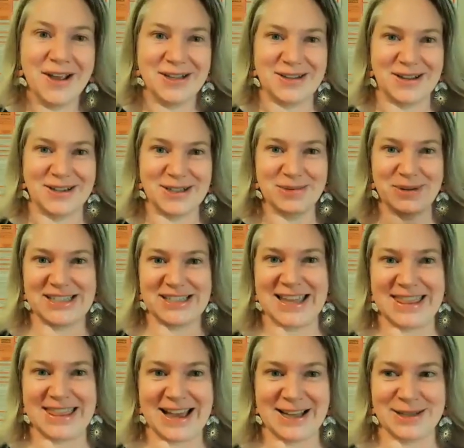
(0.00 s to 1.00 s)
So I just want to
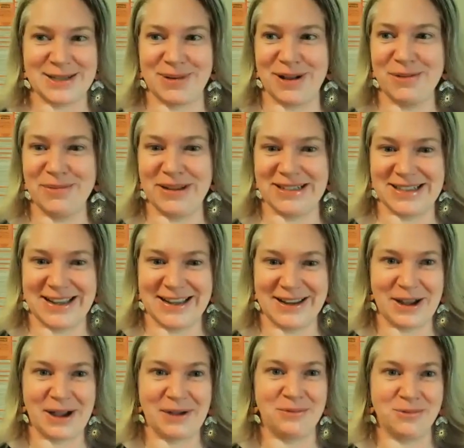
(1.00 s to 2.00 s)
say that as well, because
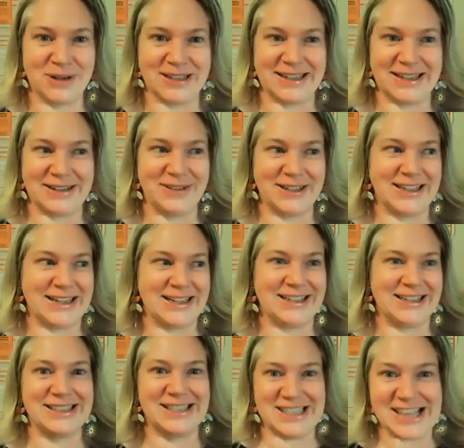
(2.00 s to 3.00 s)
I really,
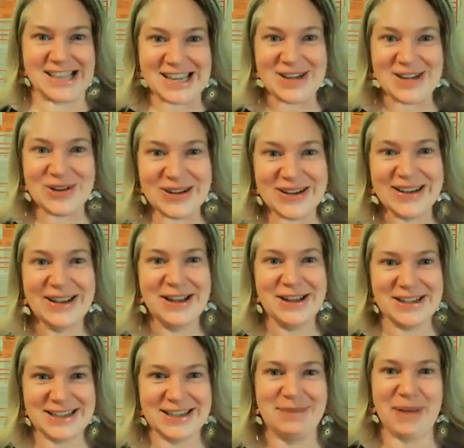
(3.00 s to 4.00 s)
really see you
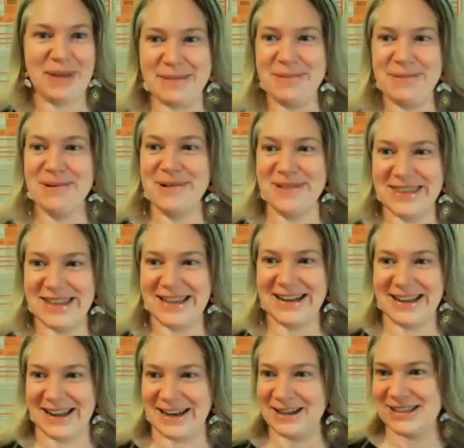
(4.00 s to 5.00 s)
to the people
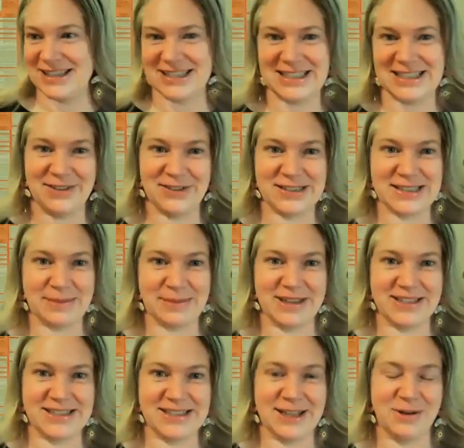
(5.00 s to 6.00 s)
that, and if there's even some of
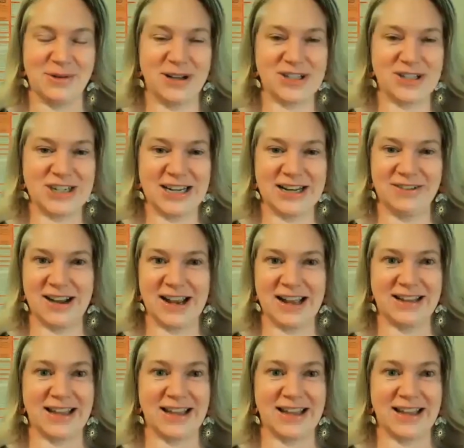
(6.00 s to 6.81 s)
this in the questioning, right?